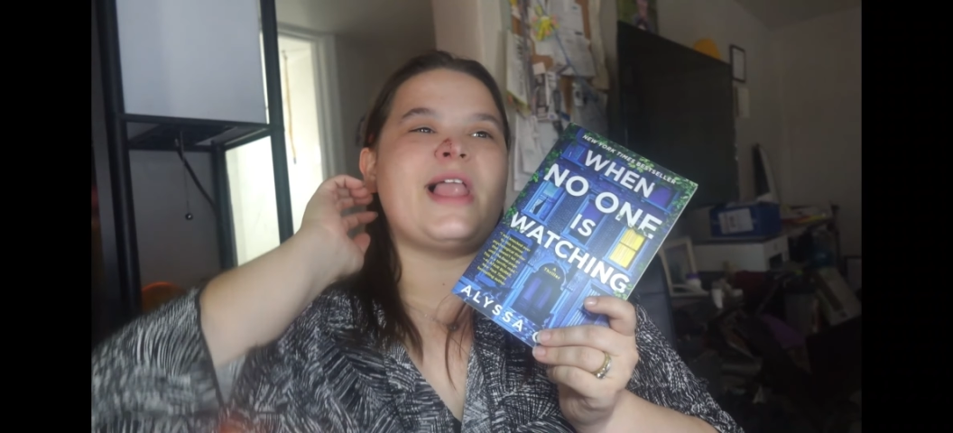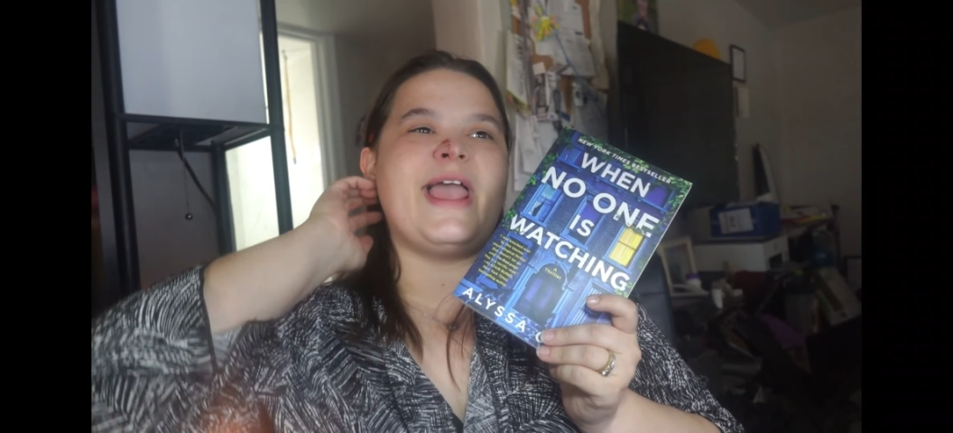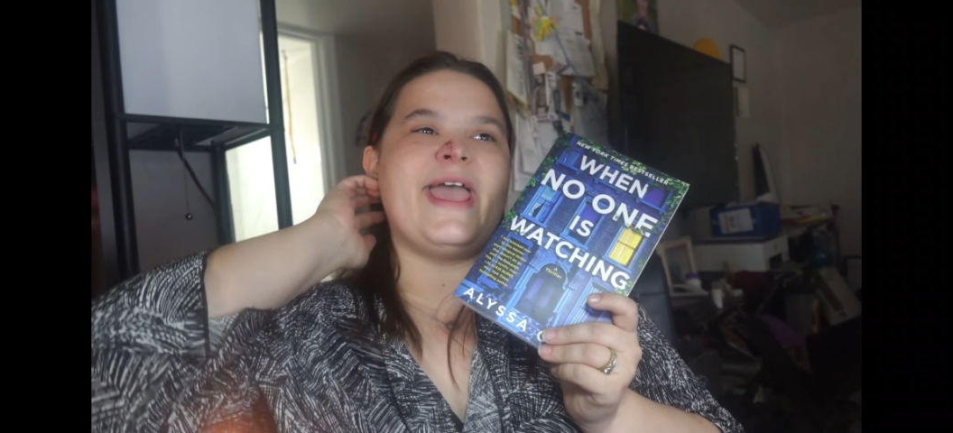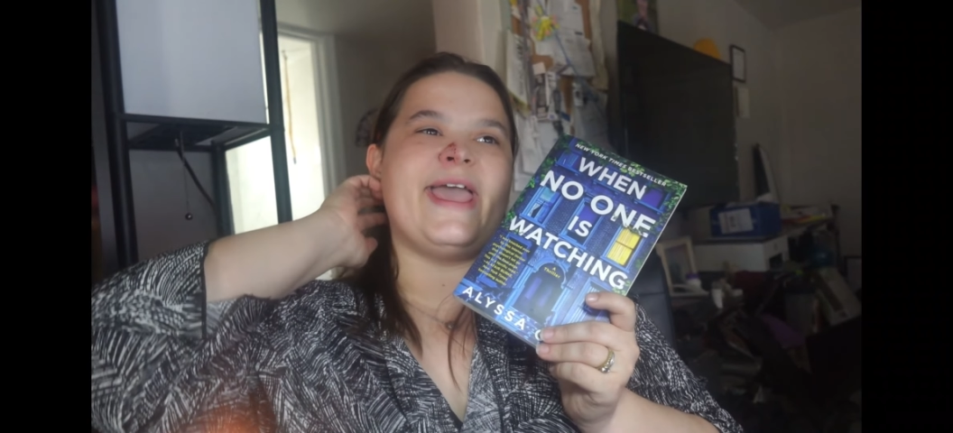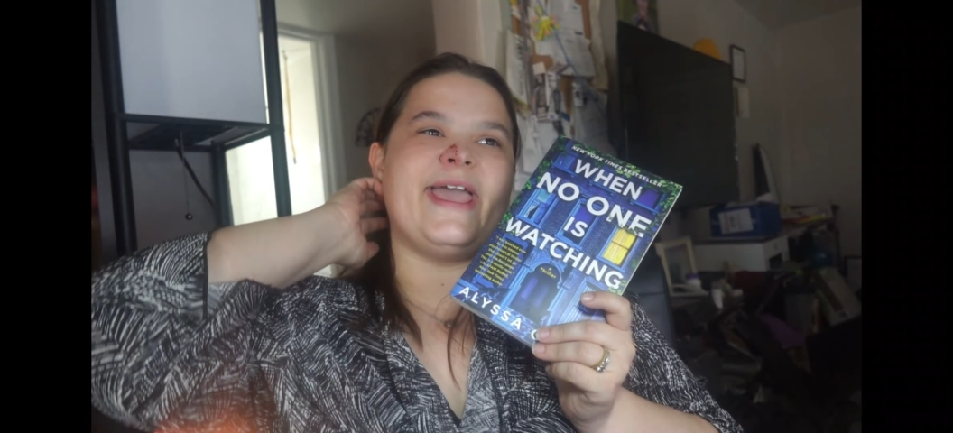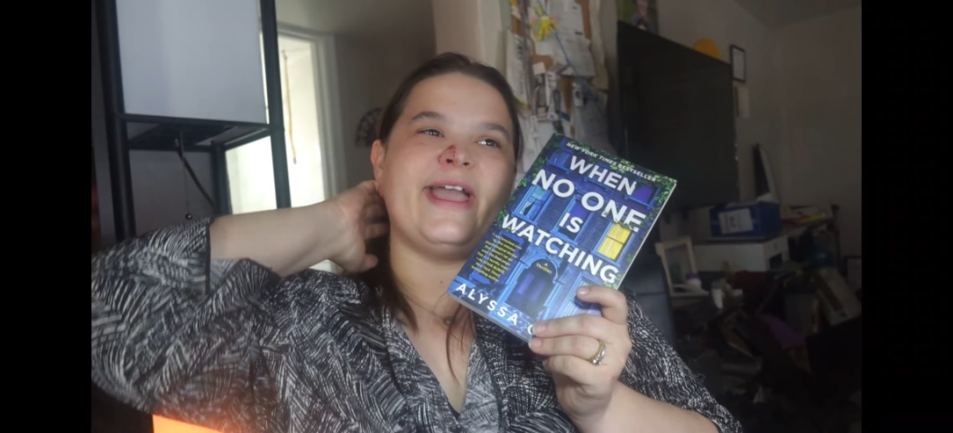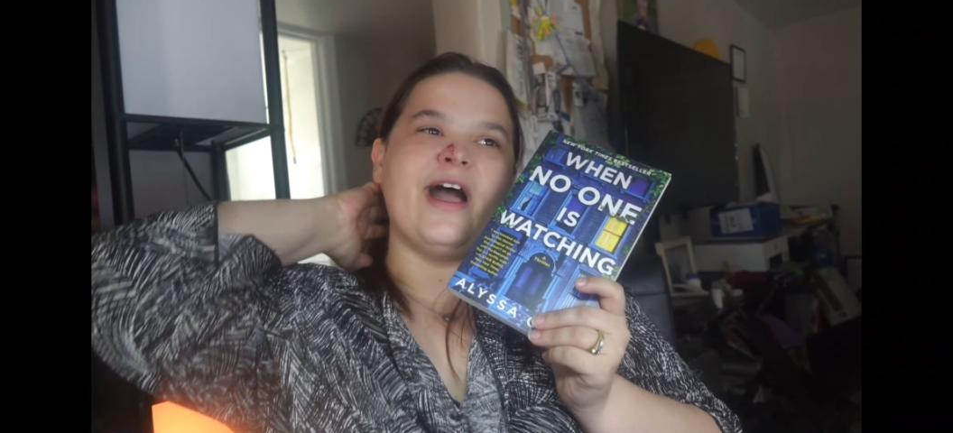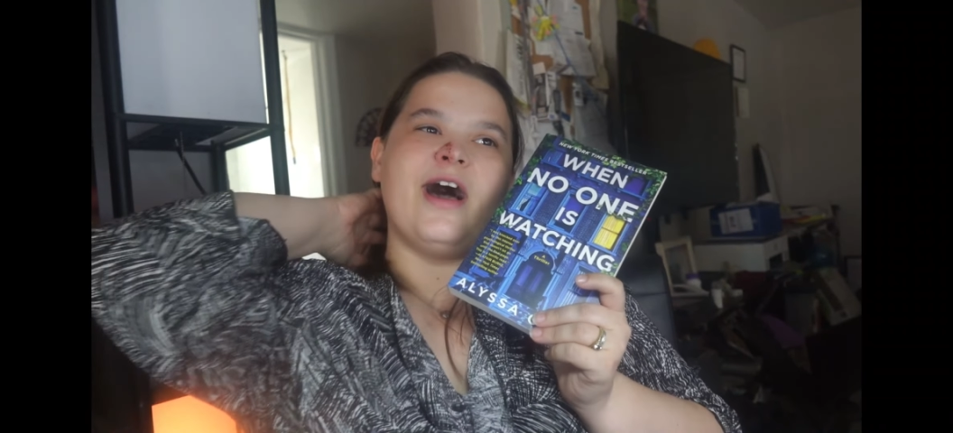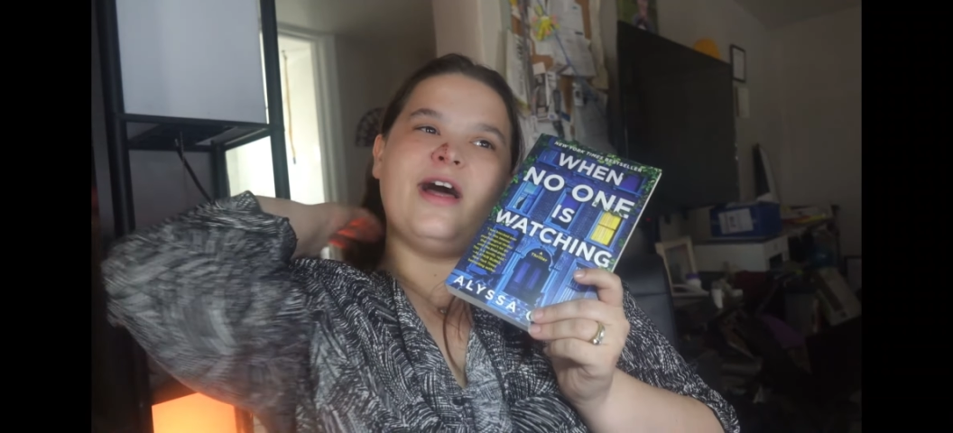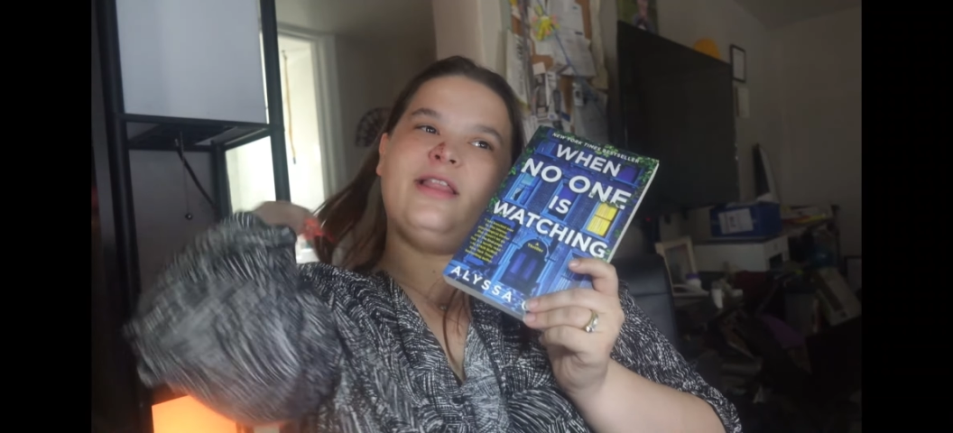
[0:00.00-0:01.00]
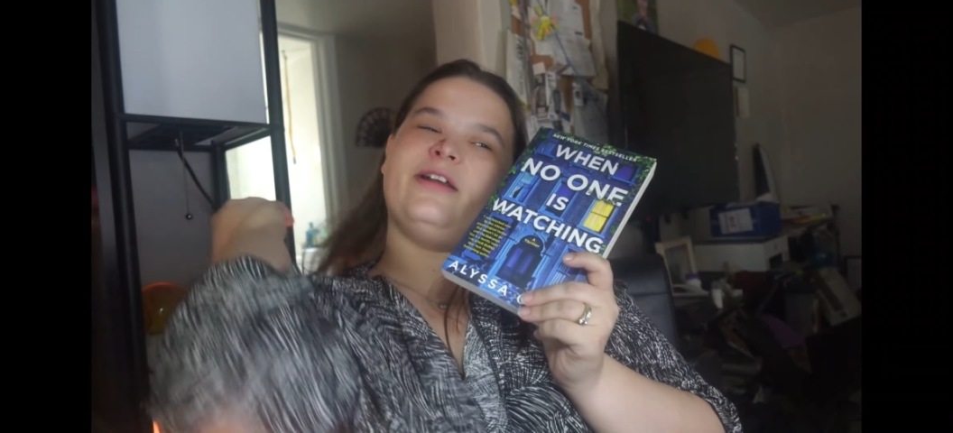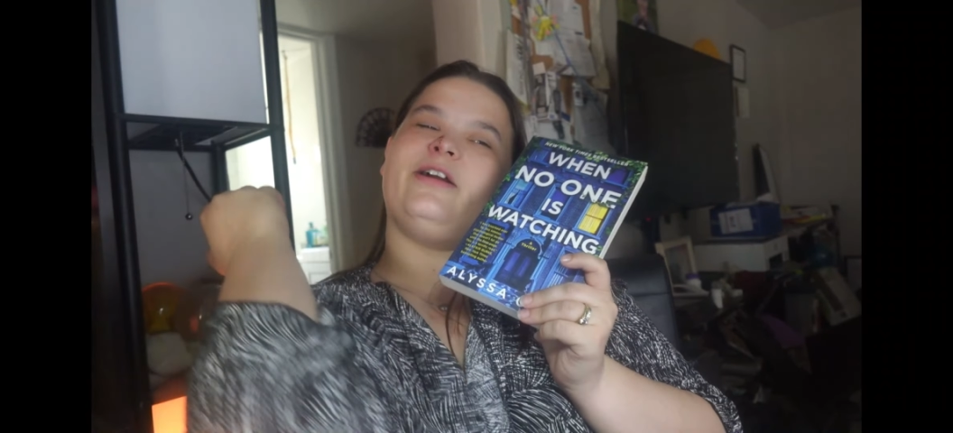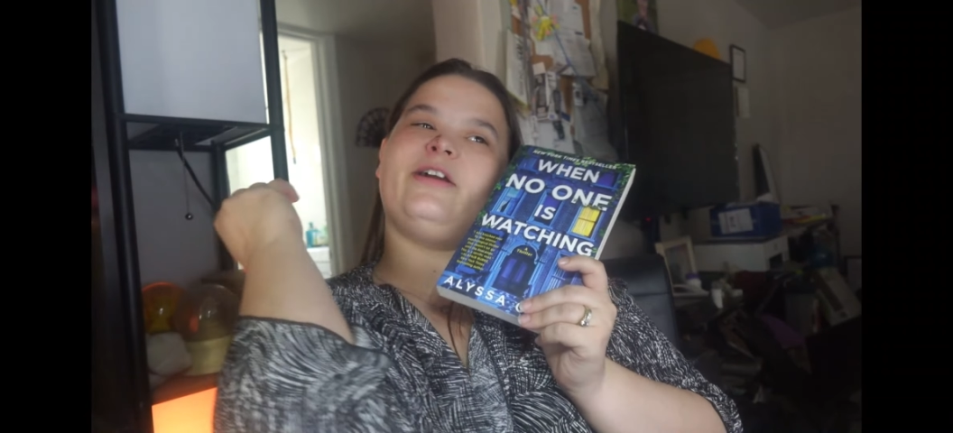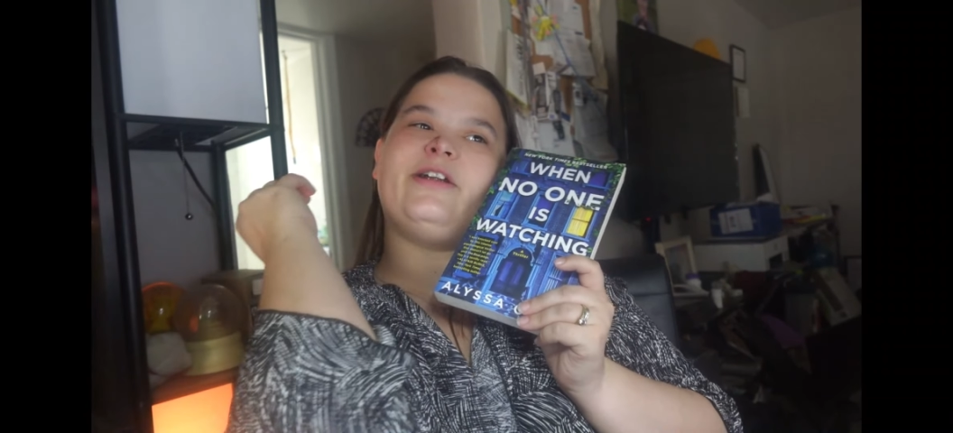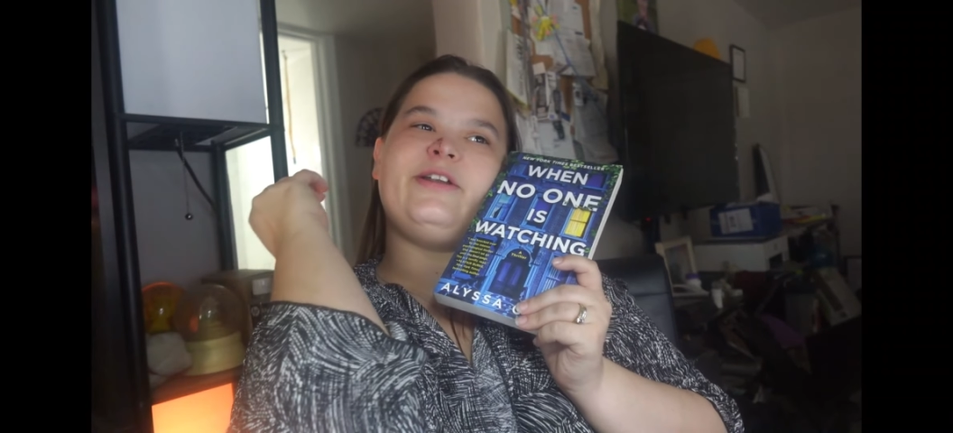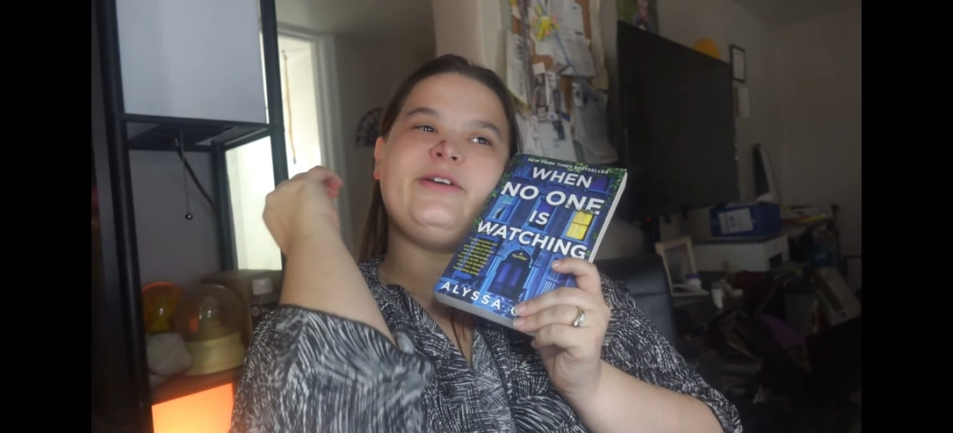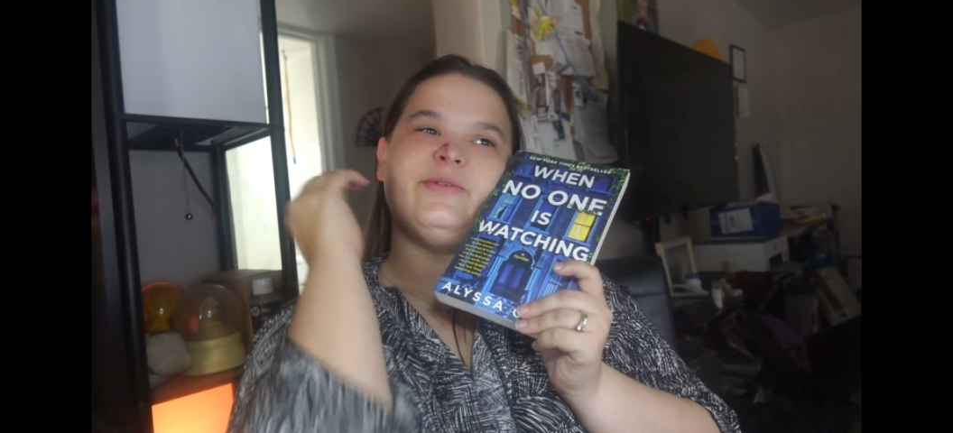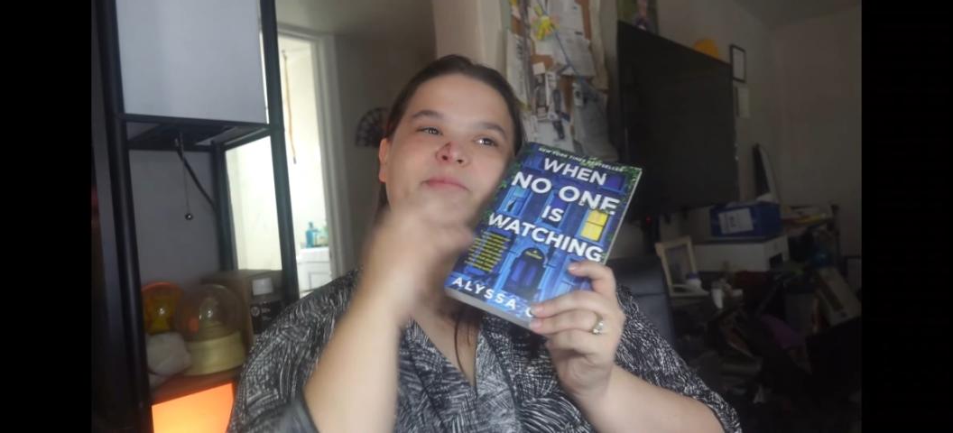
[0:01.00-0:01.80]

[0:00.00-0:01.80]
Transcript: a colored